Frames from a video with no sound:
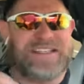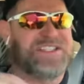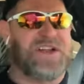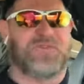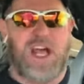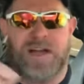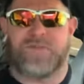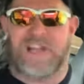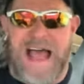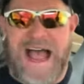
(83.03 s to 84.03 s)
It's a flood
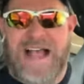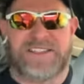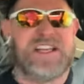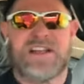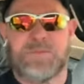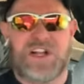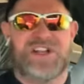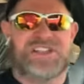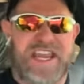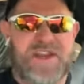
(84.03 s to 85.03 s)
of lies
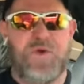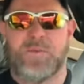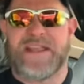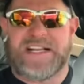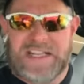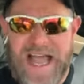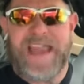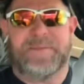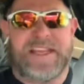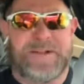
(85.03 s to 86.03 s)
because he will be
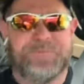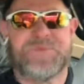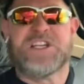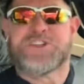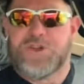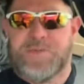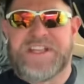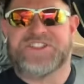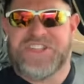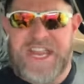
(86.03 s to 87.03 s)
claiming to
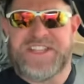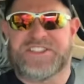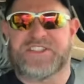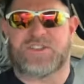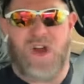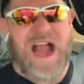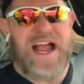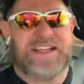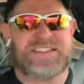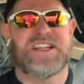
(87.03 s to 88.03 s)
be Jesus
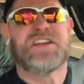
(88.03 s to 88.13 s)
Christ